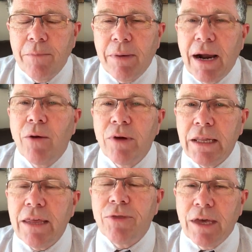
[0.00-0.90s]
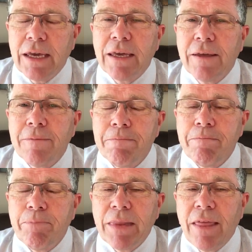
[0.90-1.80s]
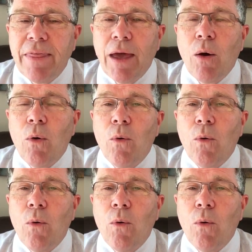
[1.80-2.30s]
But I really think that